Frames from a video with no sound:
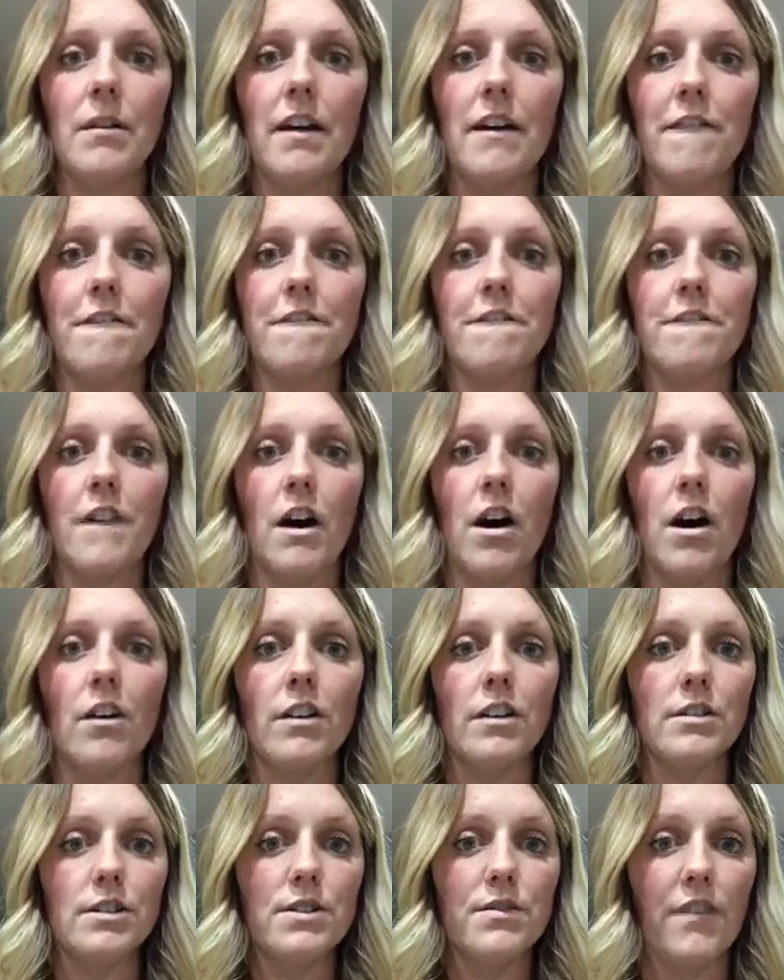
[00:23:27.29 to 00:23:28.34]
If
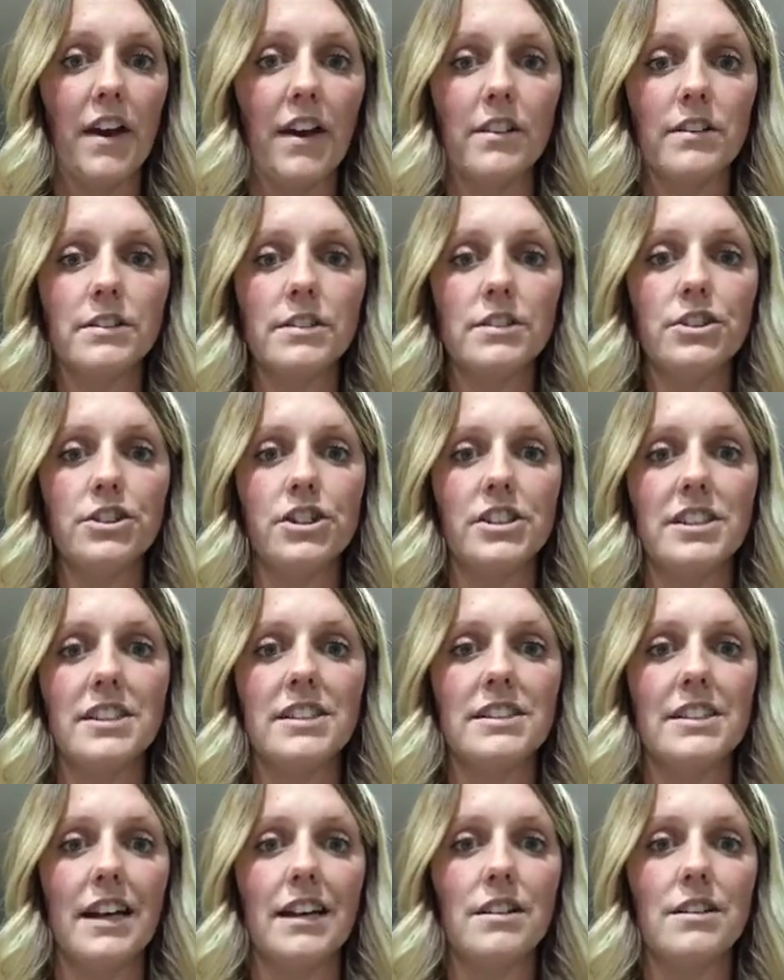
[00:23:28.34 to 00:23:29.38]
all else fails, just
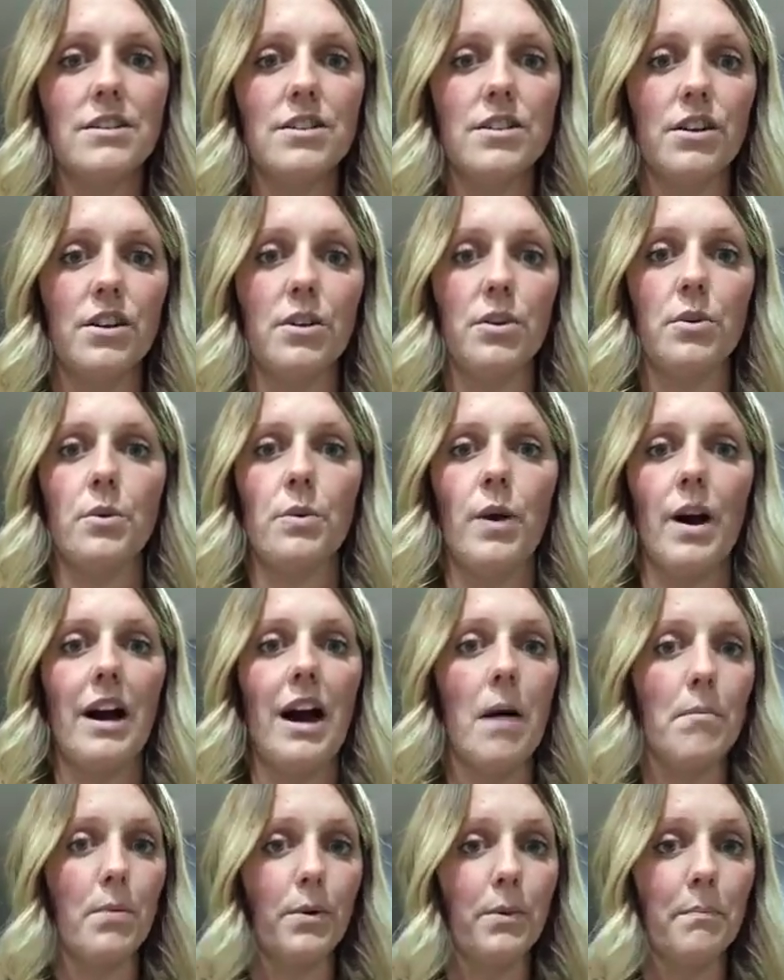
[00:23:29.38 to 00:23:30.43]
stick to a
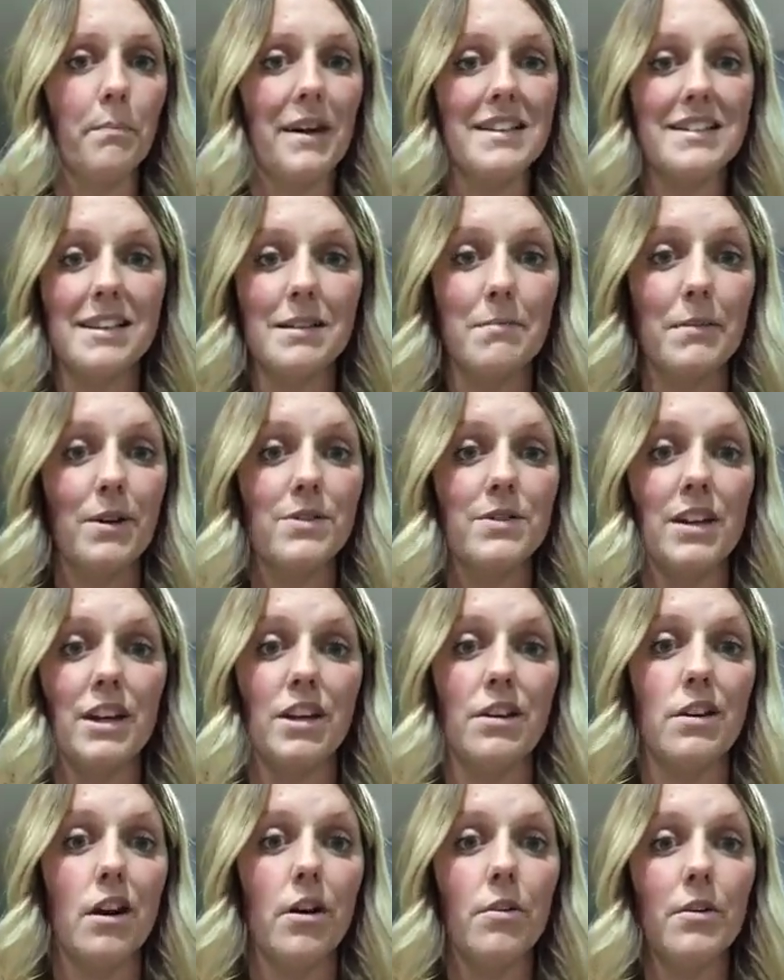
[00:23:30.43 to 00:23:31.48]
couple basic meals that
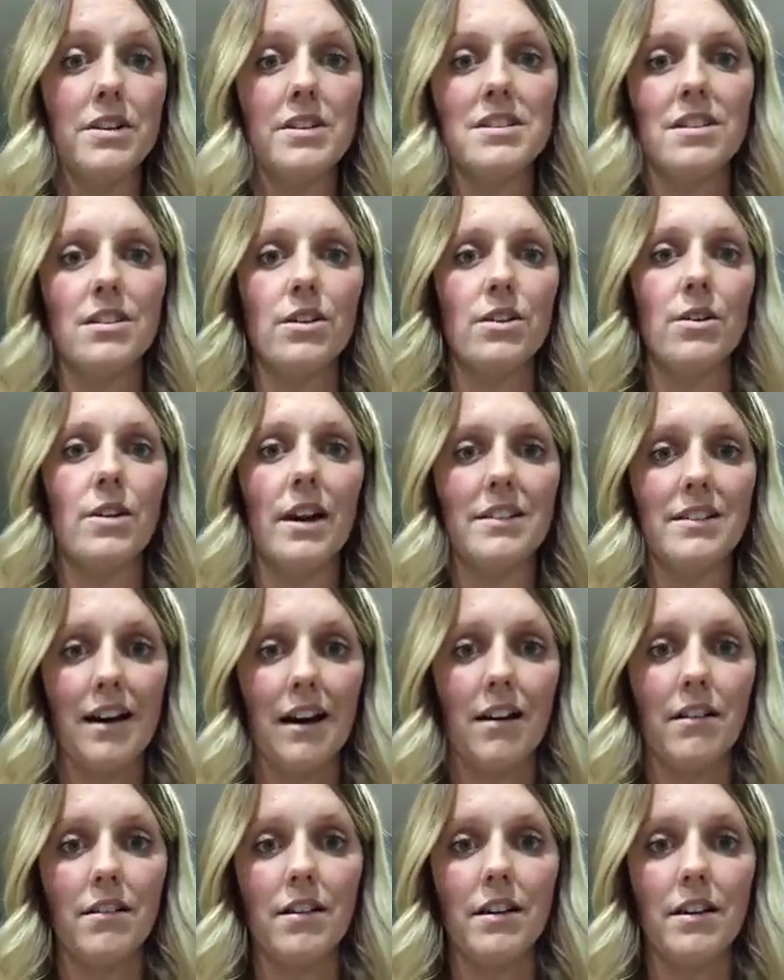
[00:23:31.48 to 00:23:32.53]
you know until you get
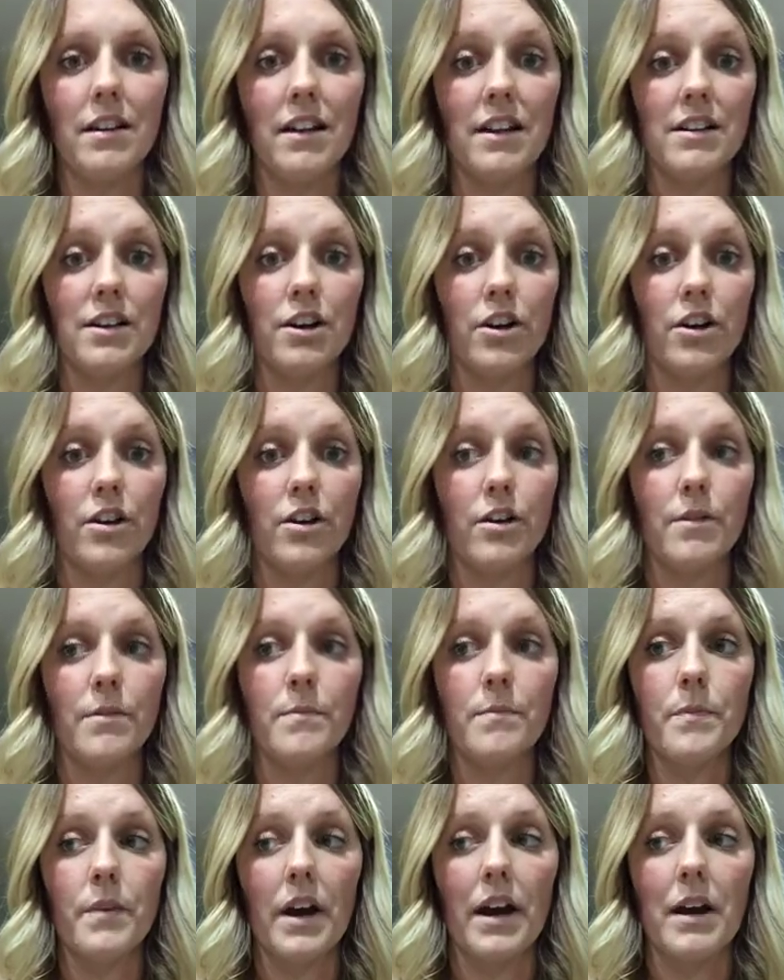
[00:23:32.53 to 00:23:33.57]

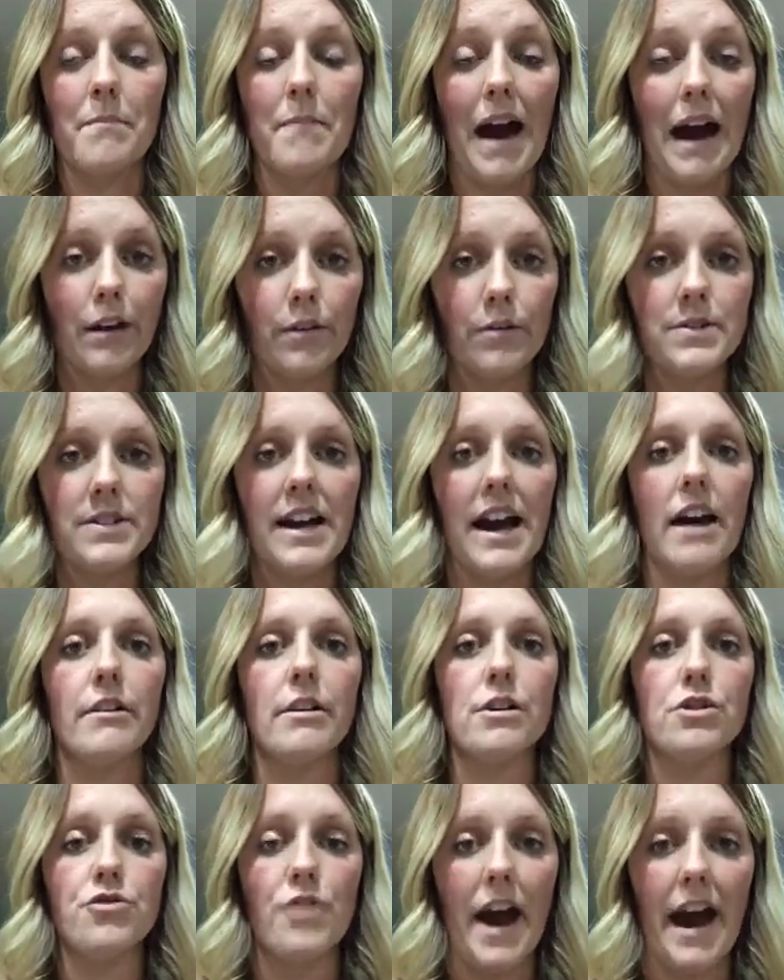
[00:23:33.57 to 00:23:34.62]
your macros
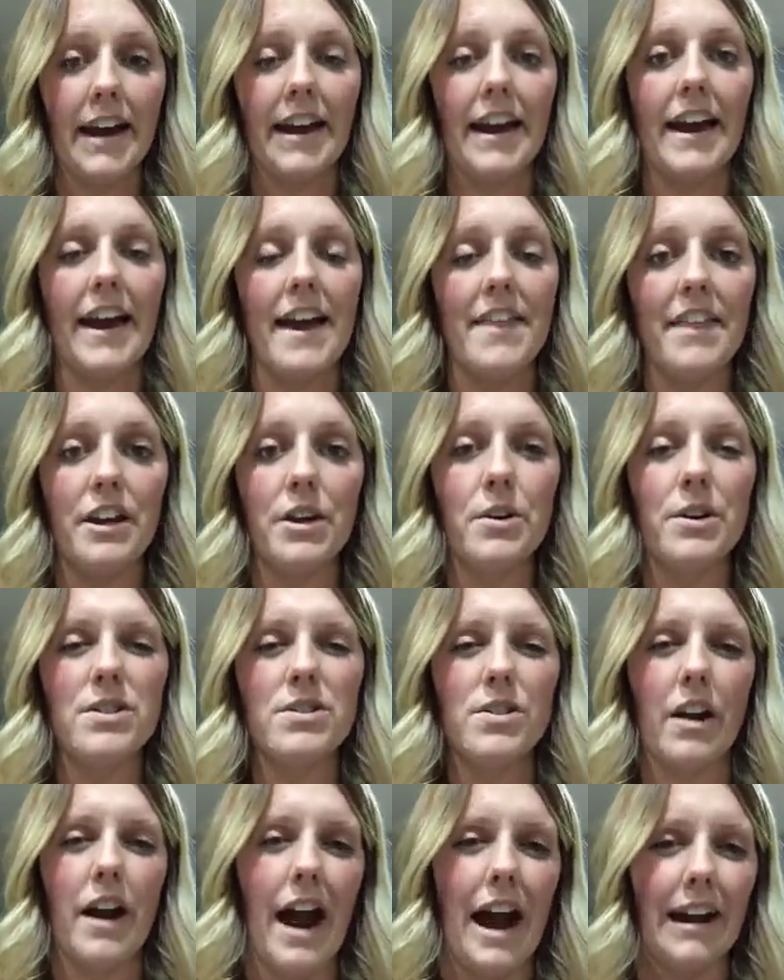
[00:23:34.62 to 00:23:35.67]
down and tracking, and then you
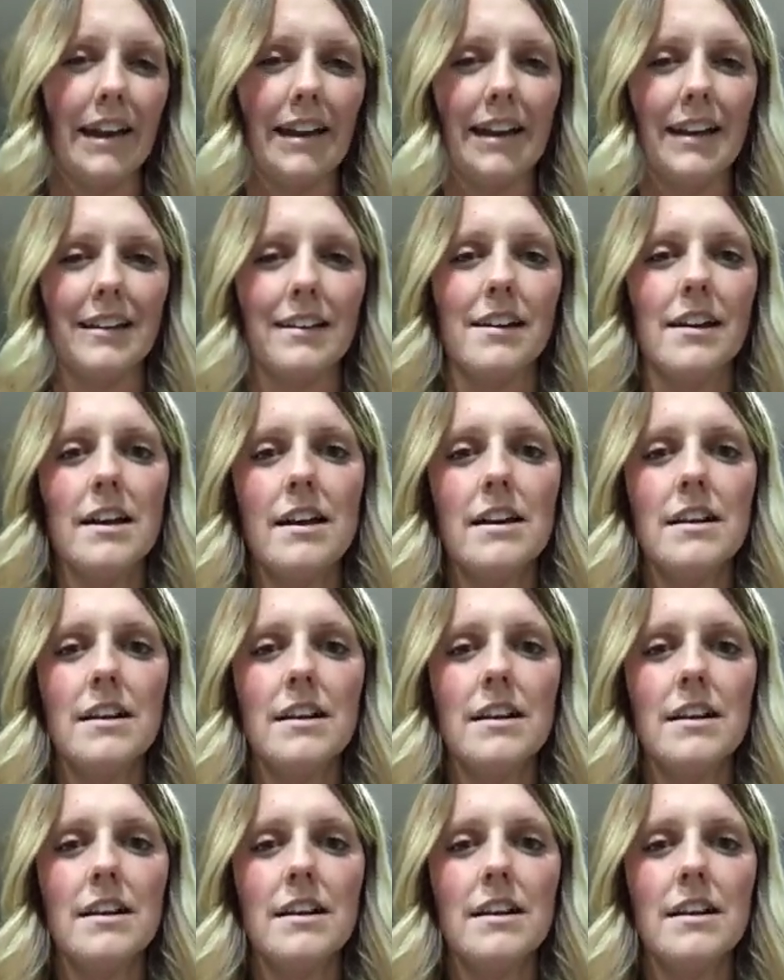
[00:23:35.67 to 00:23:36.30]
can start adding in